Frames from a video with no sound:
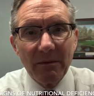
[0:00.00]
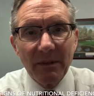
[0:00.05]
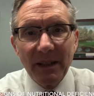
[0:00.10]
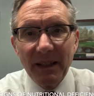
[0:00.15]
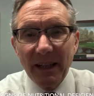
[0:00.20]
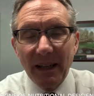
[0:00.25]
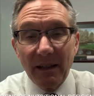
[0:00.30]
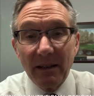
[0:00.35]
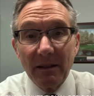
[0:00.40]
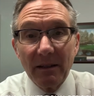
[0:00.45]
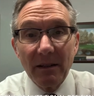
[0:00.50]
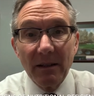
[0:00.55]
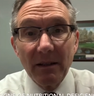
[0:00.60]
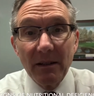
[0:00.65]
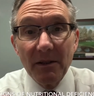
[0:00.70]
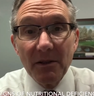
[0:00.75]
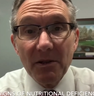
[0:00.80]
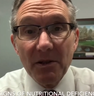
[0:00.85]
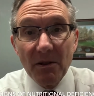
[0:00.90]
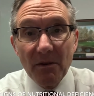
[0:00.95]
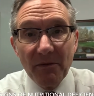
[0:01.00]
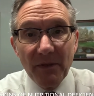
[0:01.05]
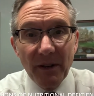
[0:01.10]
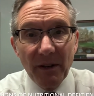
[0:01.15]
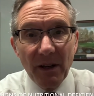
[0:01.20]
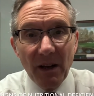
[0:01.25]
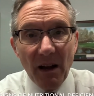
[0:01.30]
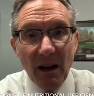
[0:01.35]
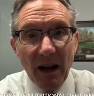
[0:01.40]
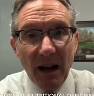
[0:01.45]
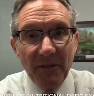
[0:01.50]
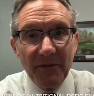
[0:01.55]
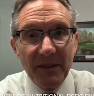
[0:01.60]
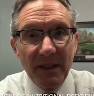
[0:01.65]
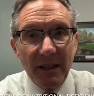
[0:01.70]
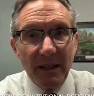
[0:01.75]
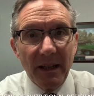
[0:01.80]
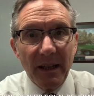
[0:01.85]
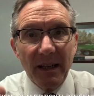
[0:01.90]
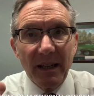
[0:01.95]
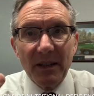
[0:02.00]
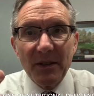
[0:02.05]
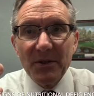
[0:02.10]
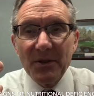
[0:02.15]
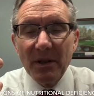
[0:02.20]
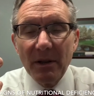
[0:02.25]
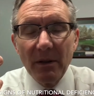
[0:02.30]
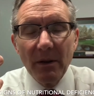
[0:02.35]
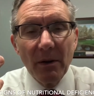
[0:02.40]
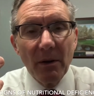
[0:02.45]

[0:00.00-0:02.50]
get so very often is,